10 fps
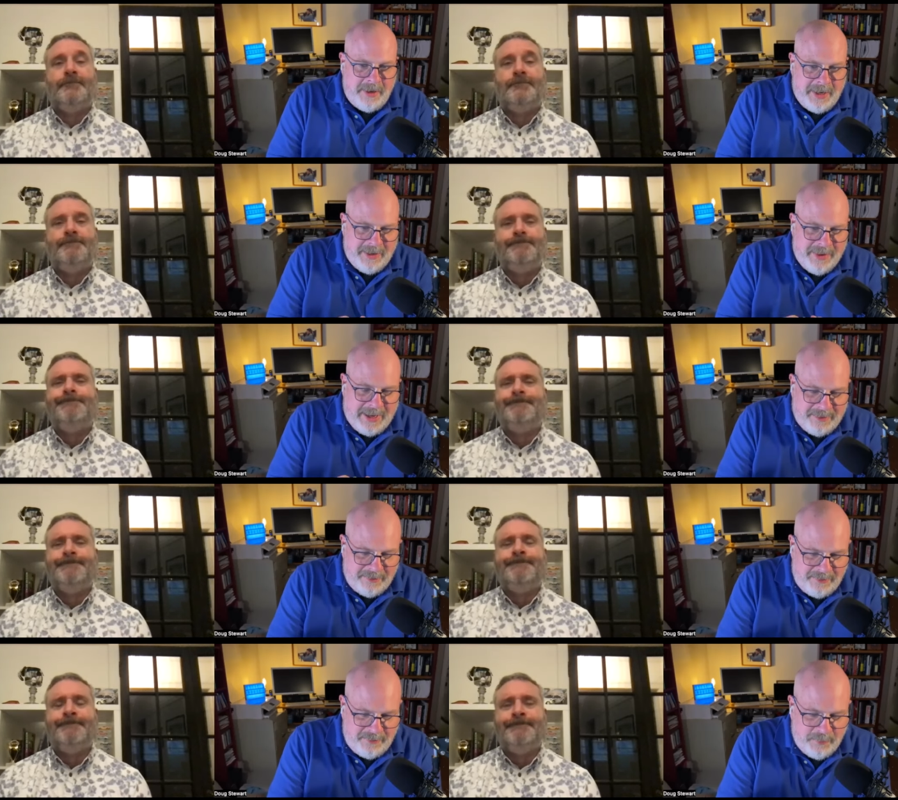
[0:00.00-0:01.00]
Speaker 1: in that
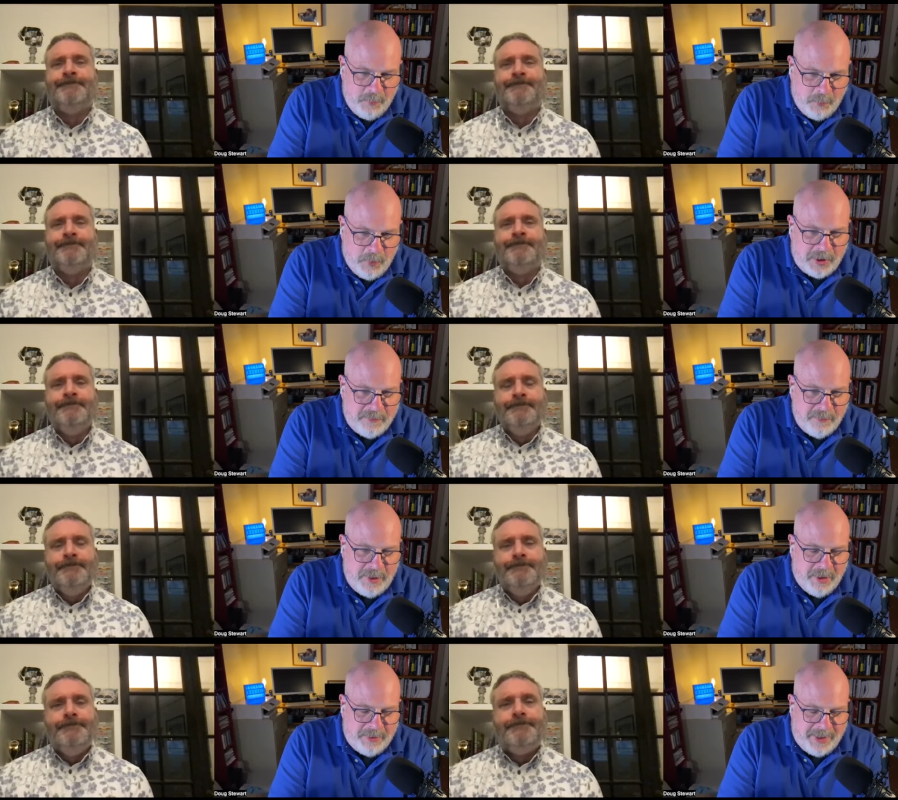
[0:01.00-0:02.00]
work,
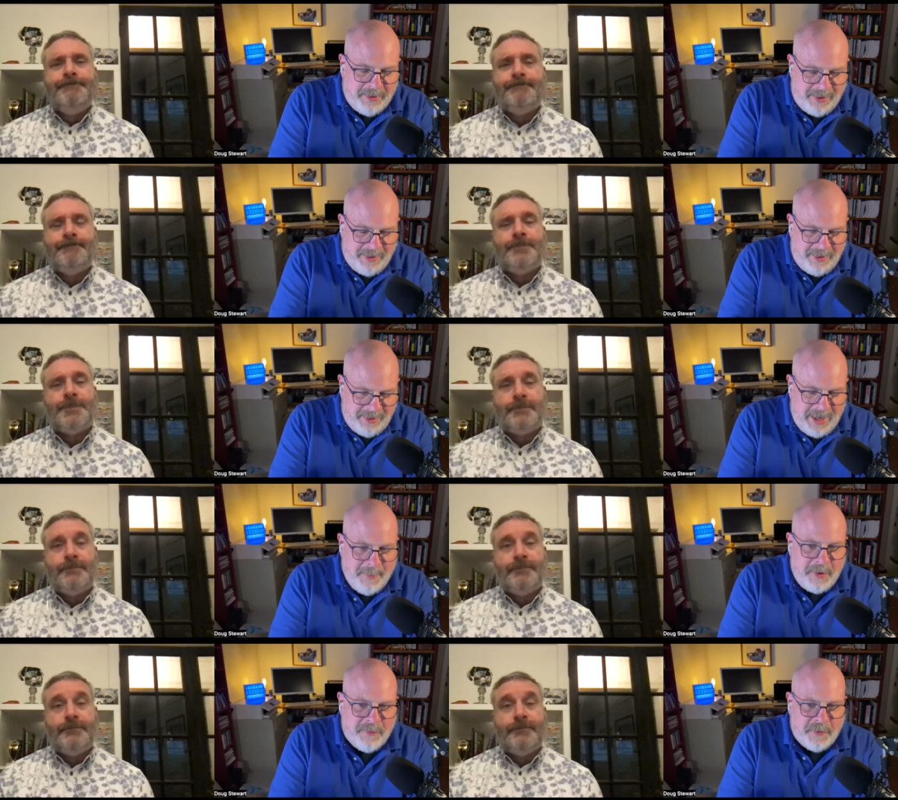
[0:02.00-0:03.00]
you know that
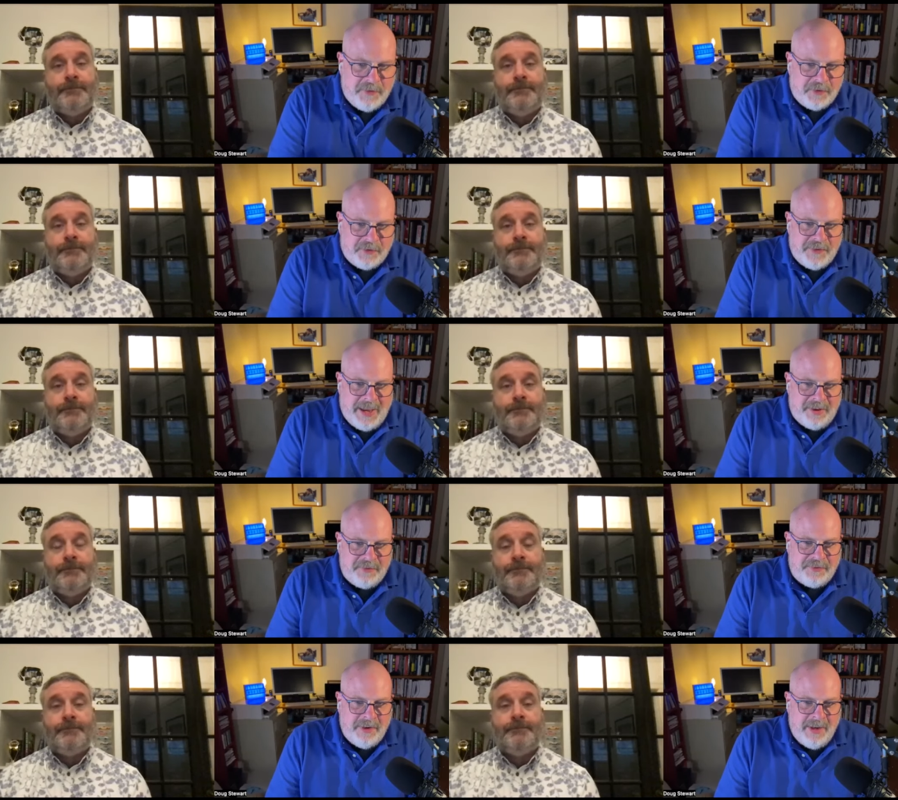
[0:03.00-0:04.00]
aiming for
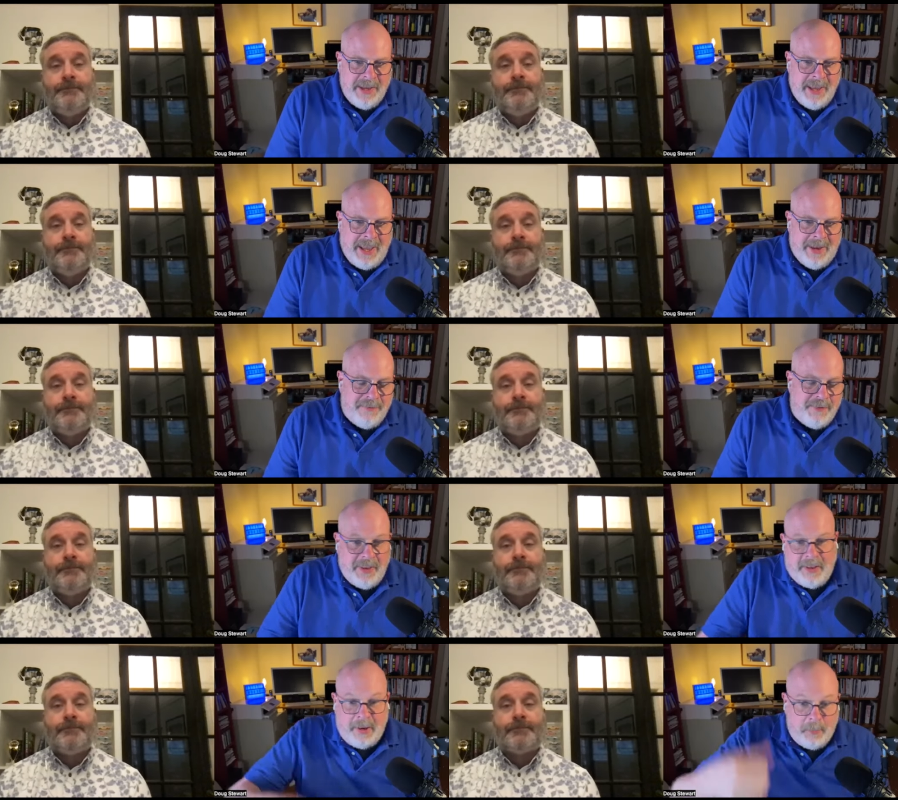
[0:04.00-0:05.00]
success and
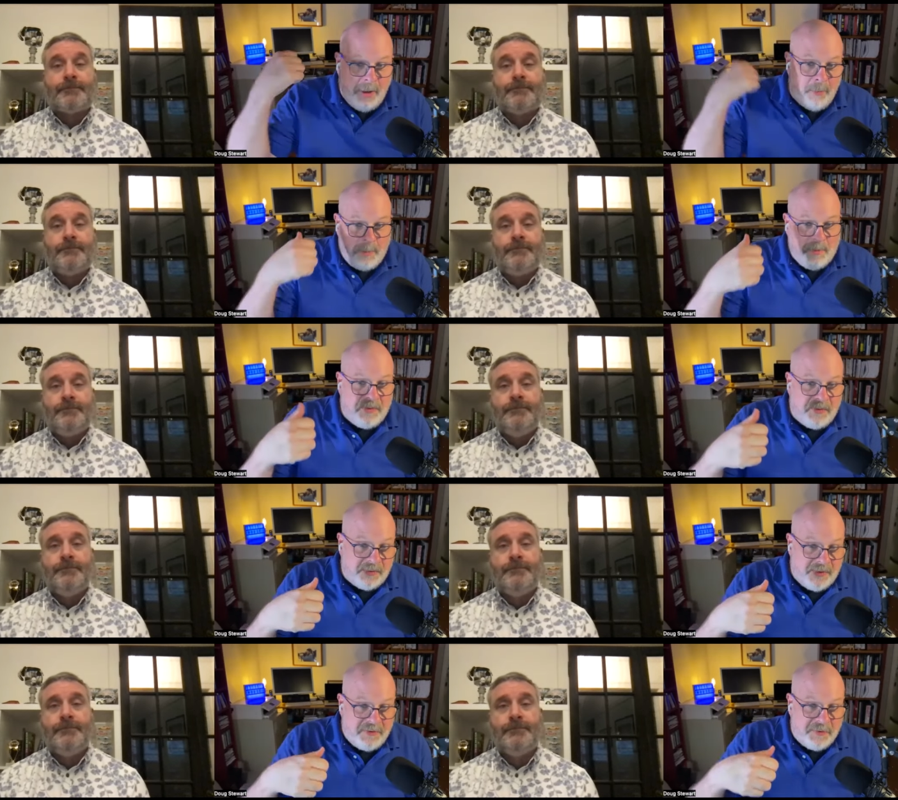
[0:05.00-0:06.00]
feeling like, well, we were
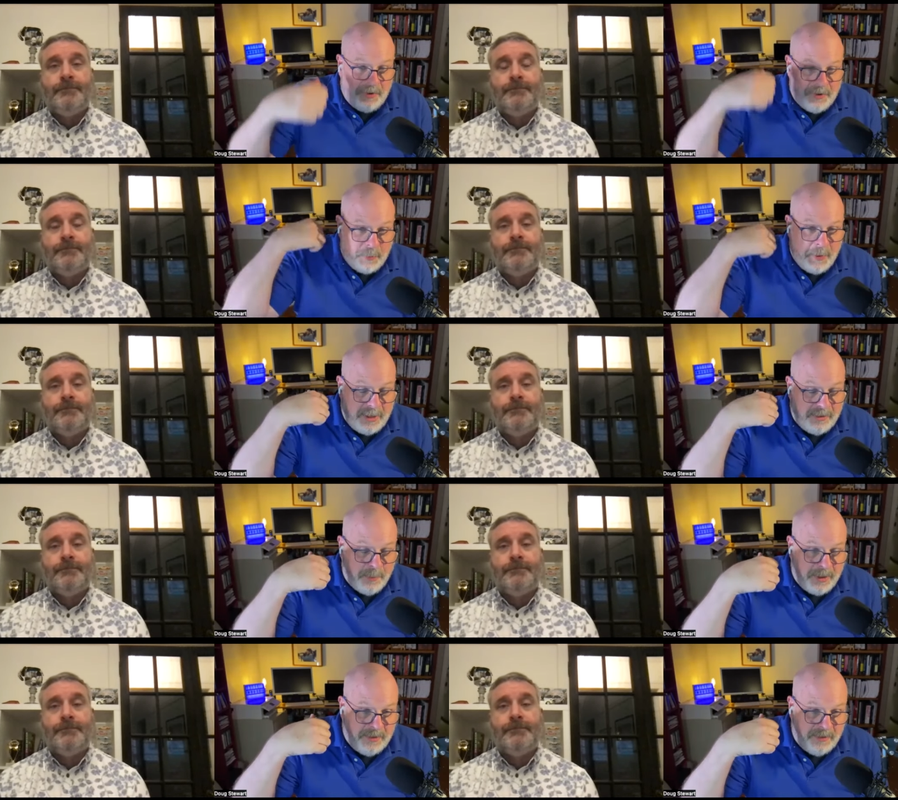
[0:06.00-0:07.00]
successful in
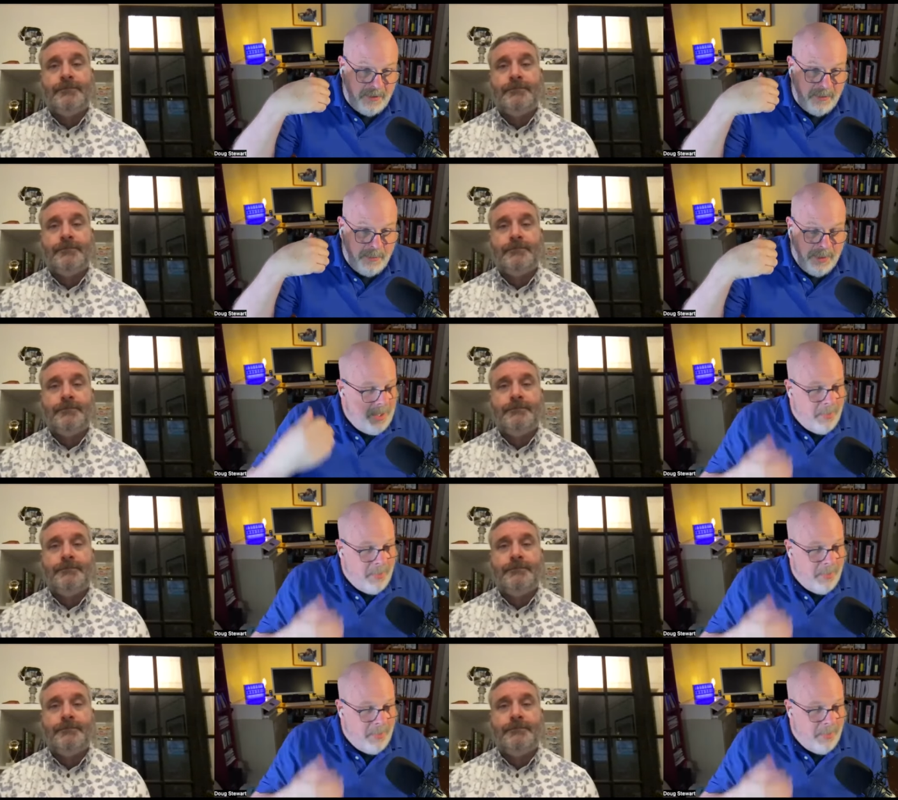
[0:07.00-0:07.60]
2022.